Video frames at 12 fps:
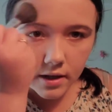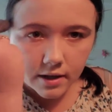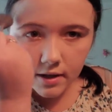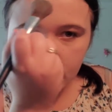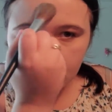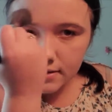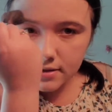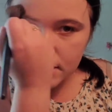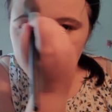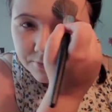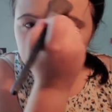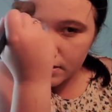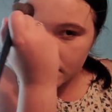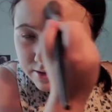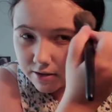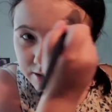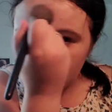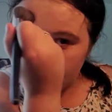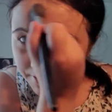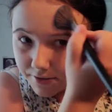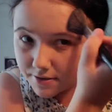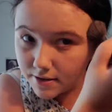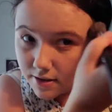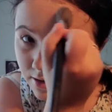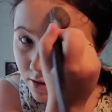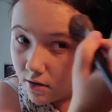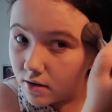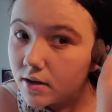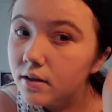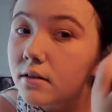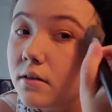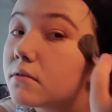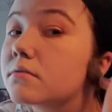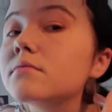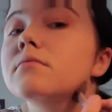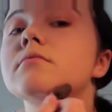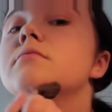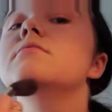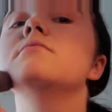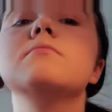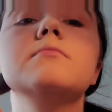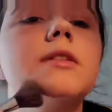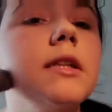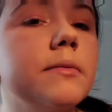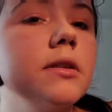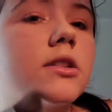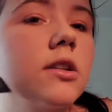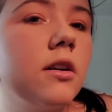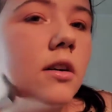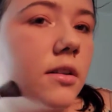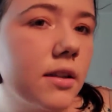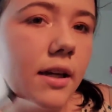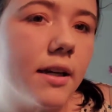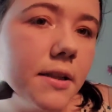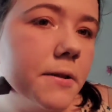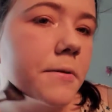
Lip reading: and I sleep with the AC on pretty much all night